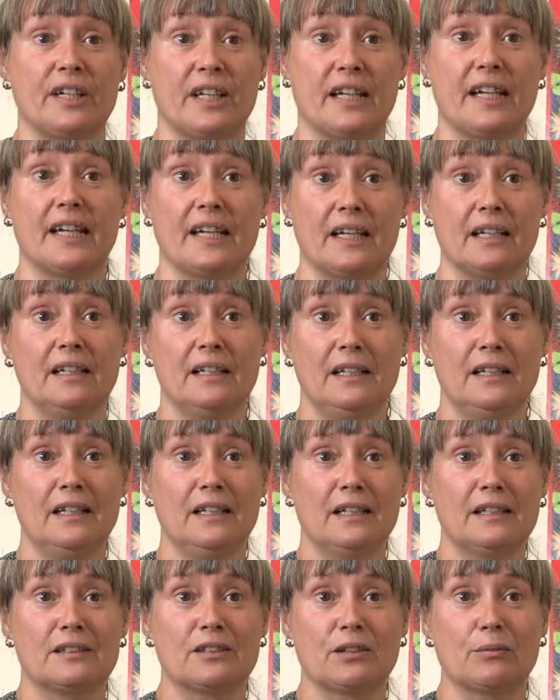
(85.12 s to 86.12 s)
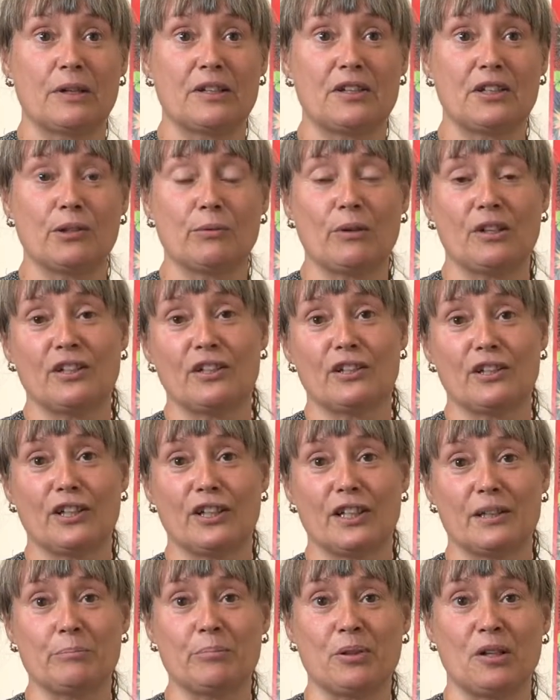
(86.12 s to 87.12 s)
here. So whether you want to
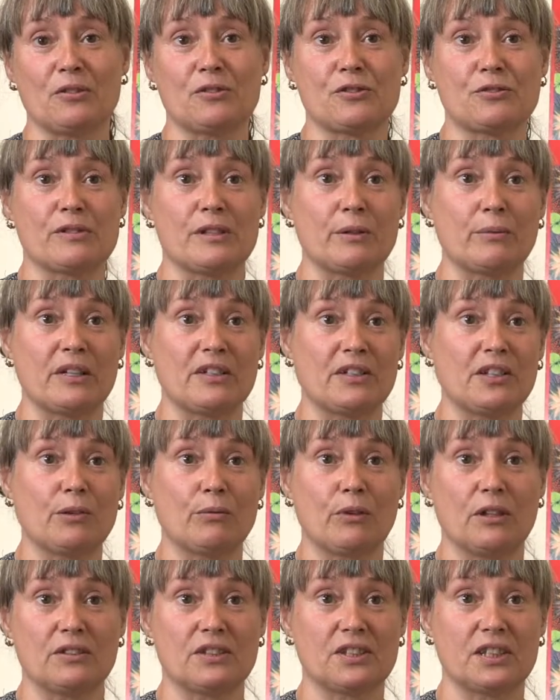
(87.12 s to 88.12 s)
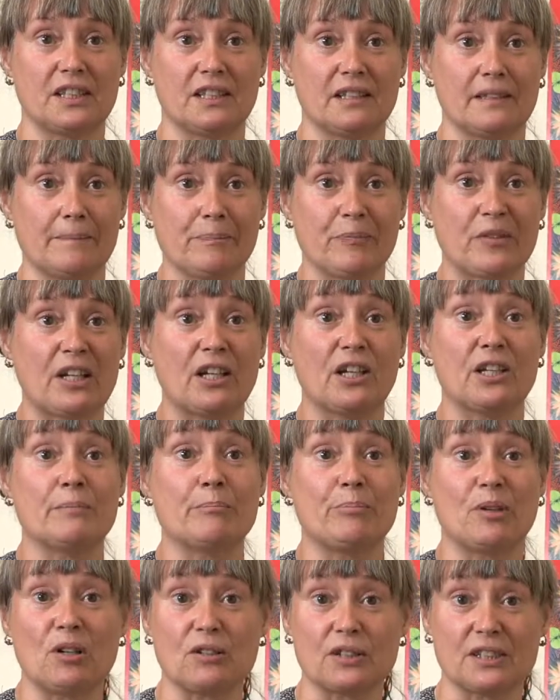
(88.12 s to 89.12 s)
learn pottery, whether you want to learn
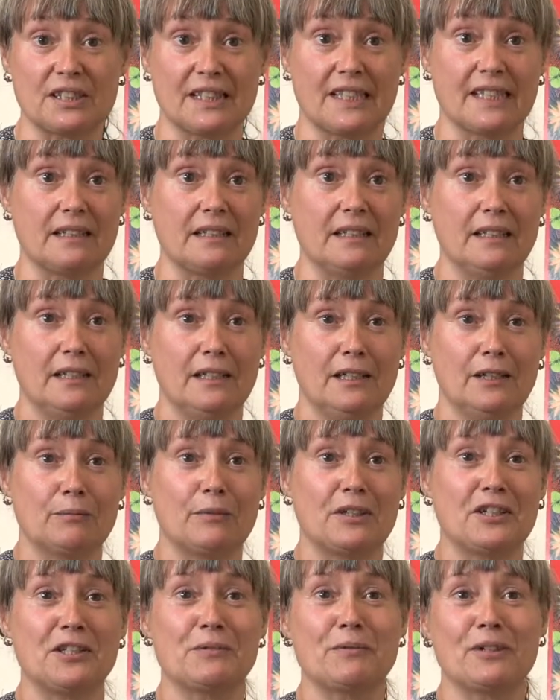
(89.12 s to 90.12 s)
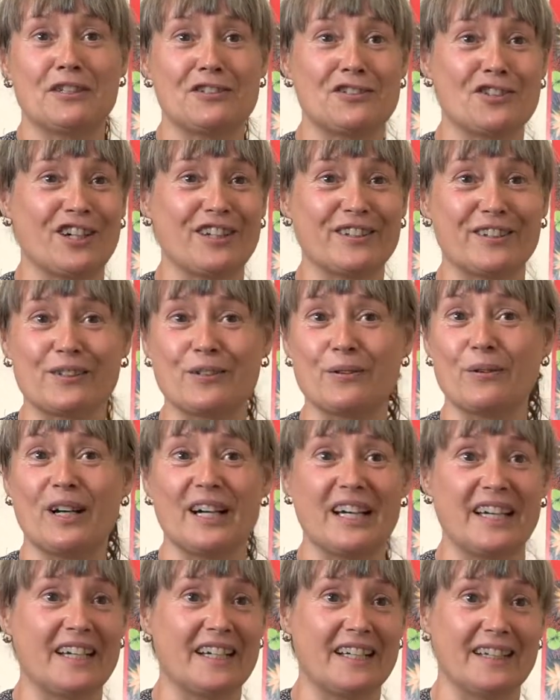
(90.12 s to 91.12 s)
boxing, whether you want to join a
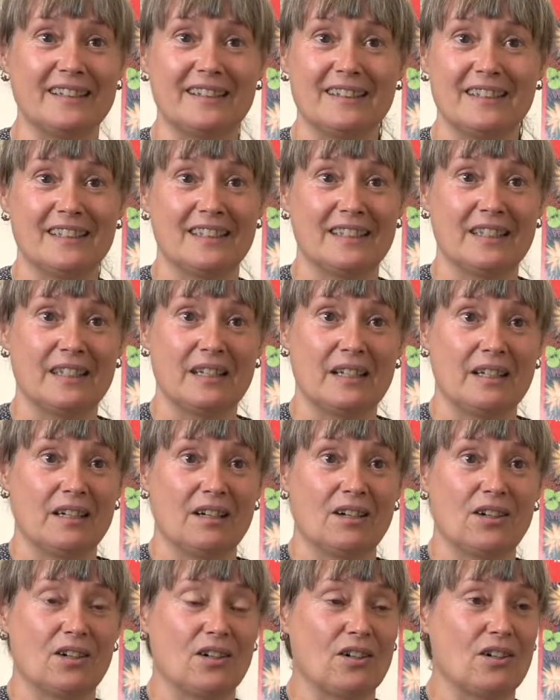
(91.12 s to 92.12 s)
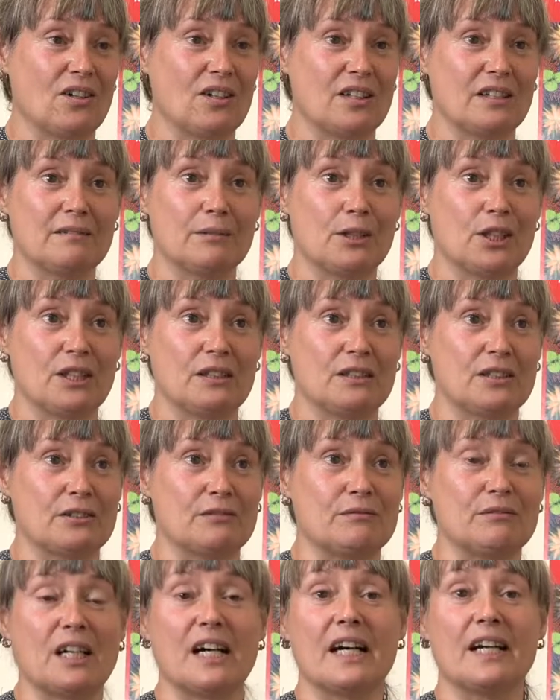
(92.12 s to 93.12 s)
choir, or learn
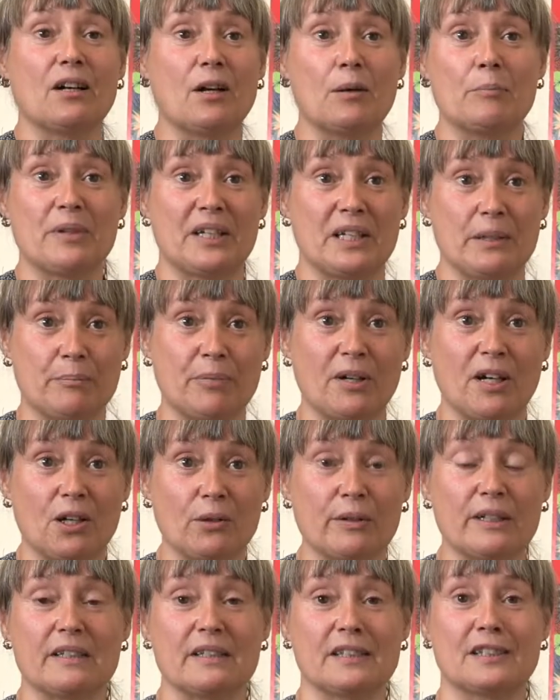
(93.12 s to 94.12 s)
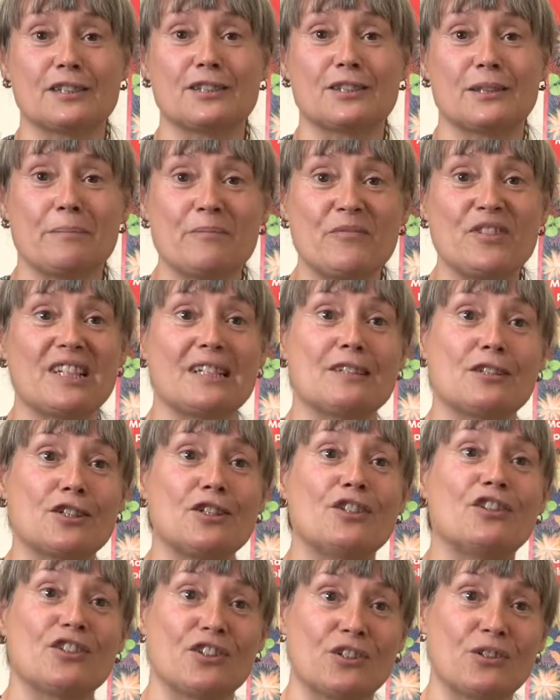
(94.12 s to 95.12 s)
to write or be a poet, there's something to
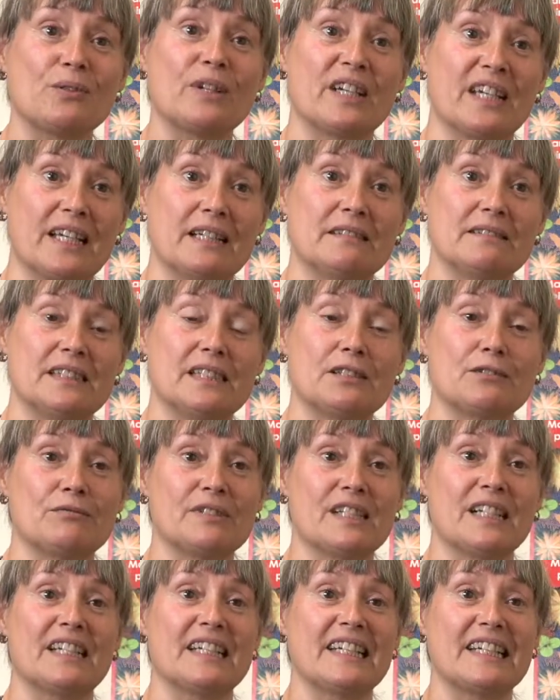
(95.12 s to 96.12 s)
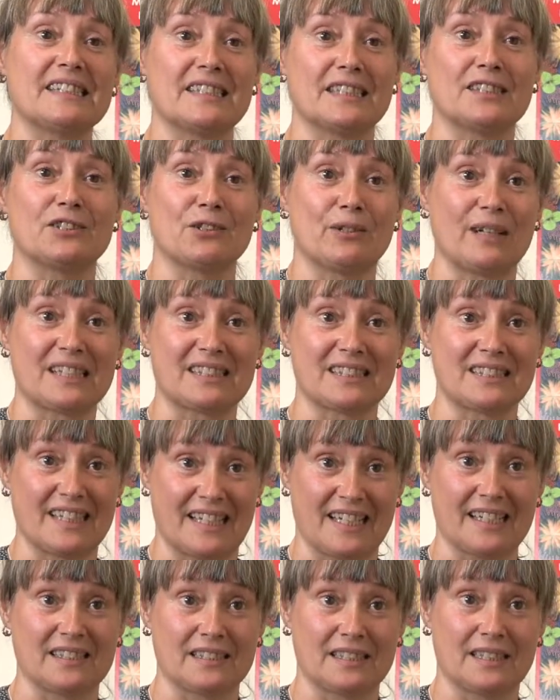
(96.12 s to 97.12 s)
do here and it's really easy to
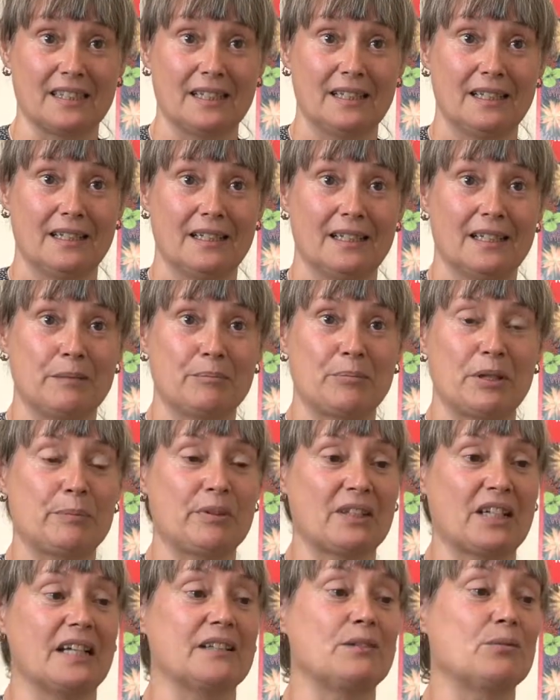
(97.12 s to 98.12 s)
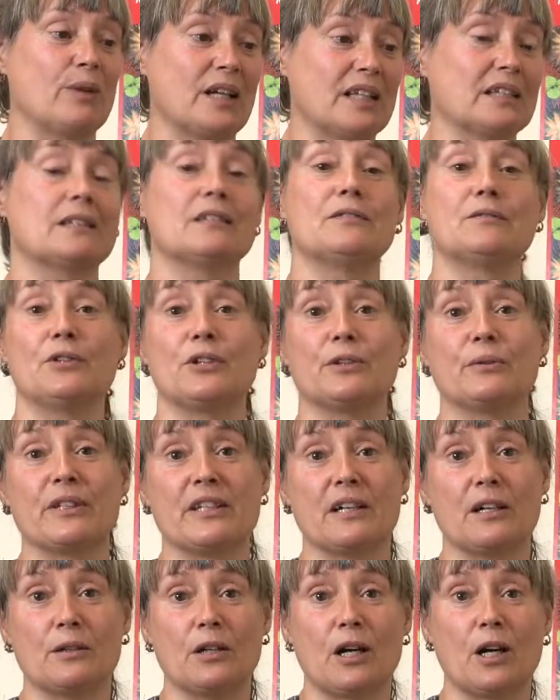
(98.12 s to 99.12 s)
access, and people kind of welcome you
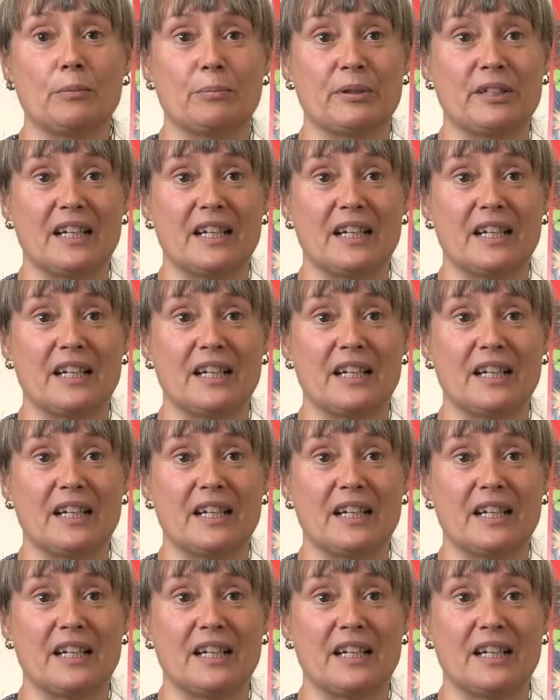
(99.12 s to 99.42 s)
with open